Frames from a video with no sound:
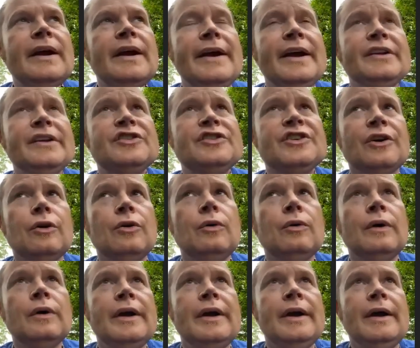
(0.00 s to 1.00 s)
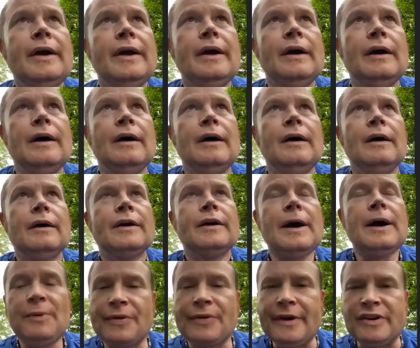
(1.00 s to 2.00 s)
And so a
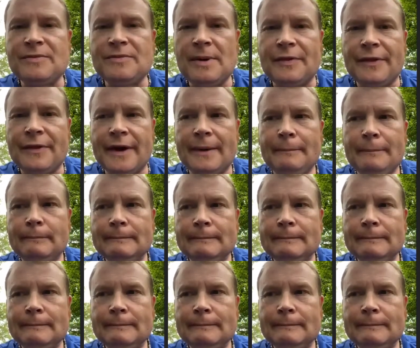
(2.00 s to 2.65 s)
couple things about that.